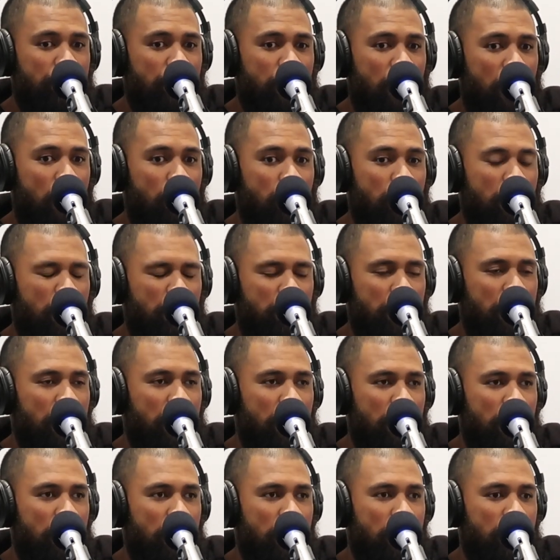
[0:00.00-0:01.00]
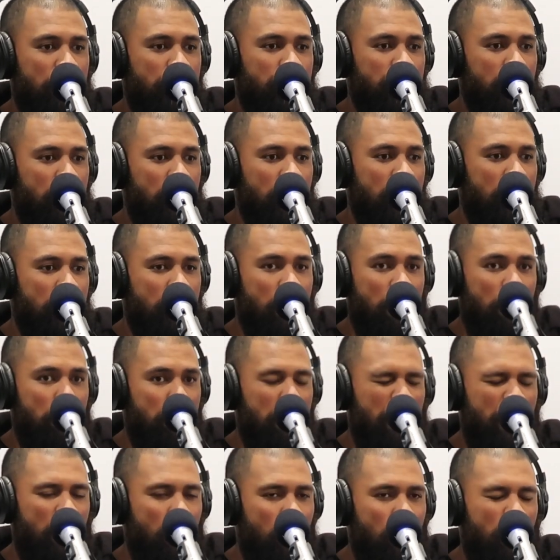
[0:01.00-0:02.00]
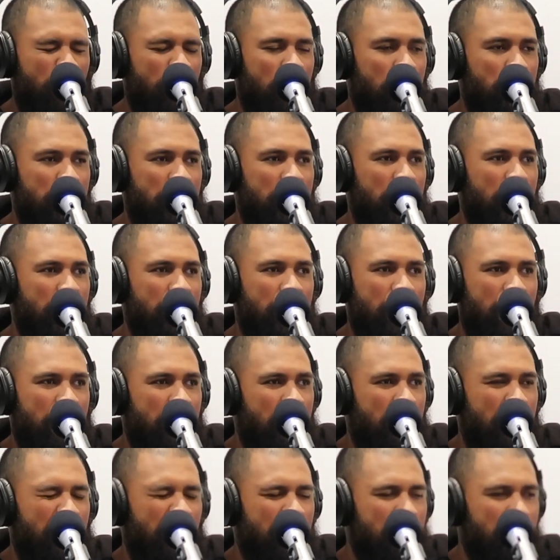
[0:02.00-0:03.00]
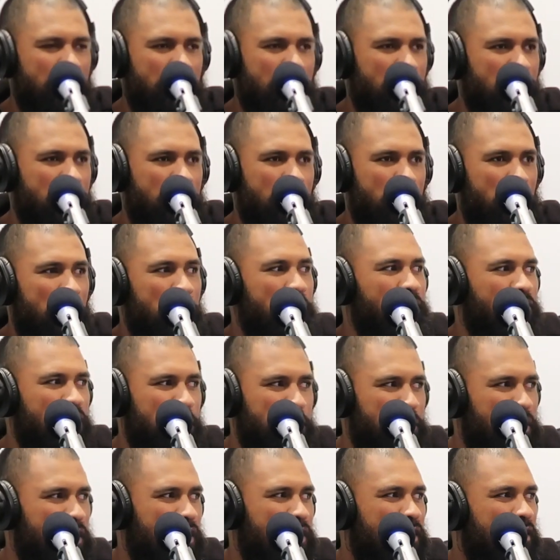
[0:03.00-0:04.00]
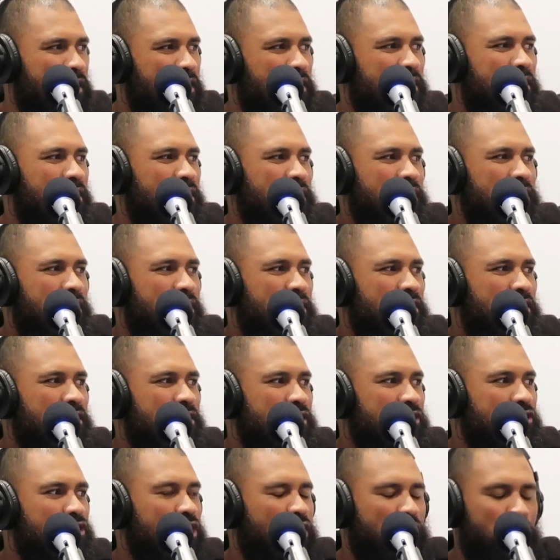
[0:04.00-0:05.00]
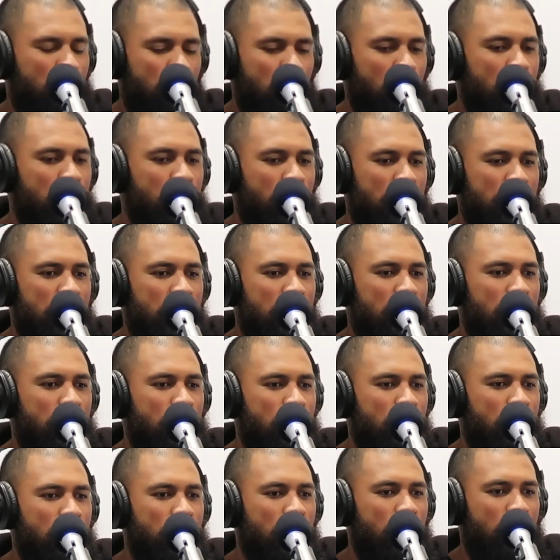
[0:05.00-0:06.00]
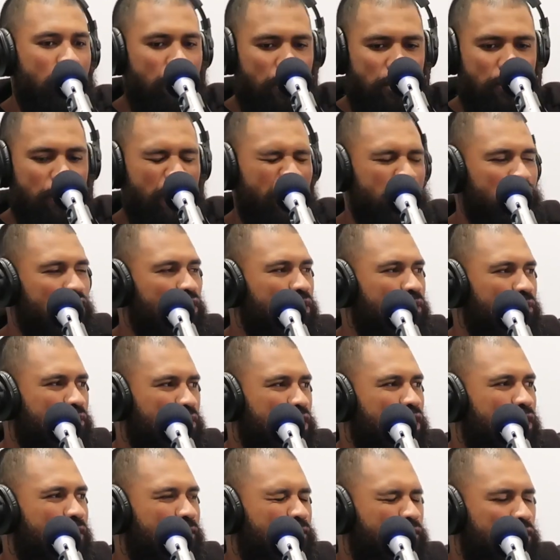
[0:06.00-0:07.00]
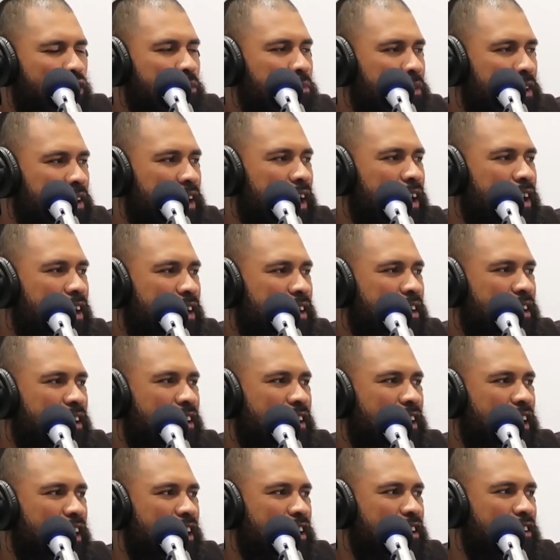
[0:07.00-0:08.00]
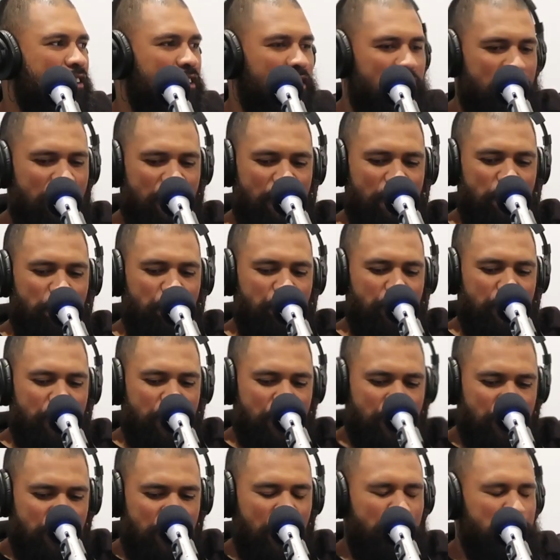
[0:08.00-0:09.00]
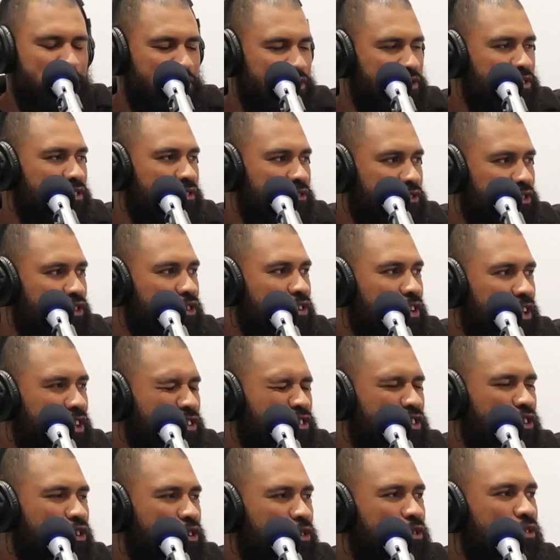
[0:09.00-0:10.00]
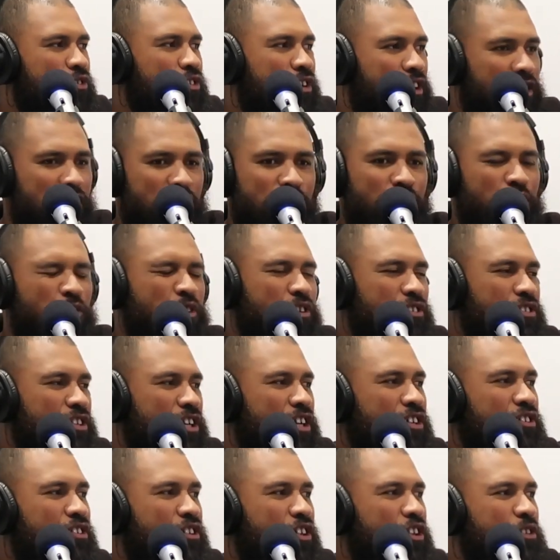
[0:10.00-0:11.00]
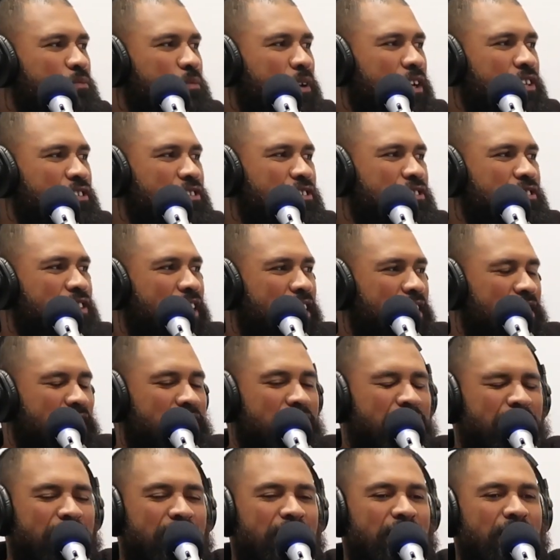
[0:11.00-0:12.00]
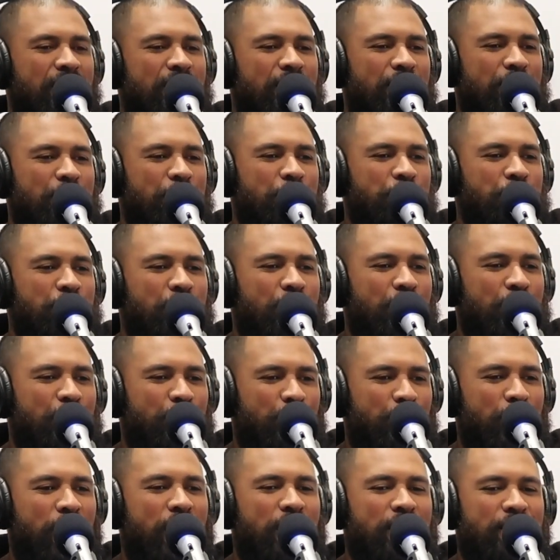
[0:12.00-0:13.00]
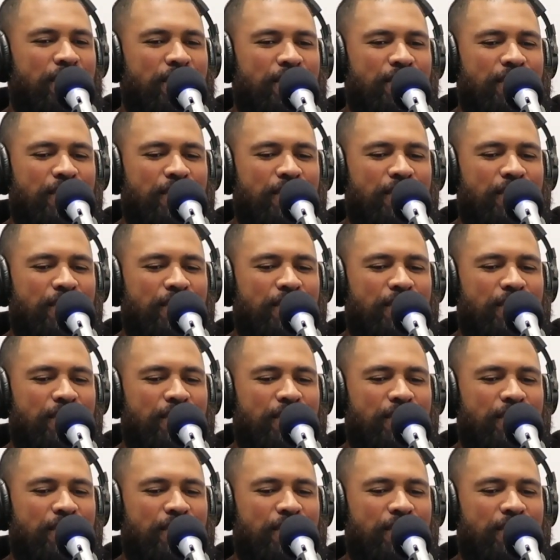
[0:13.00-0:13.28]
I want to be better, I want to be like MVP, so what do I need to do? All right, and you're real formulaic in the steps you need to do in order to get to those places, and that